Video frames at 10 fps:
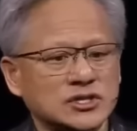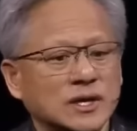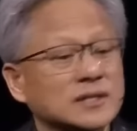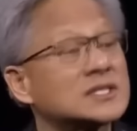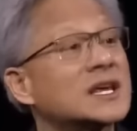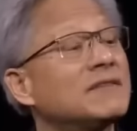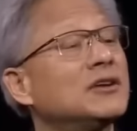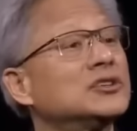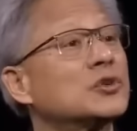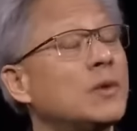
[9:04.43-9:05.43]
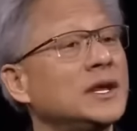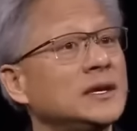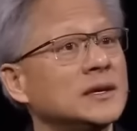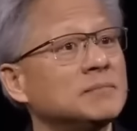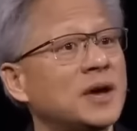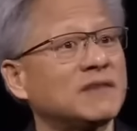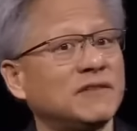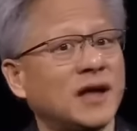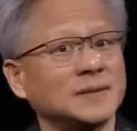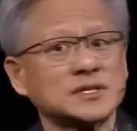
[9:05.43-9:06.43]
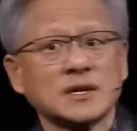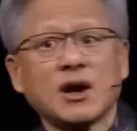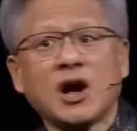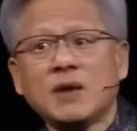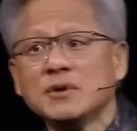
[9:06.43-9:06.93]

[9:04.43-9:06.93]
720 petaflops,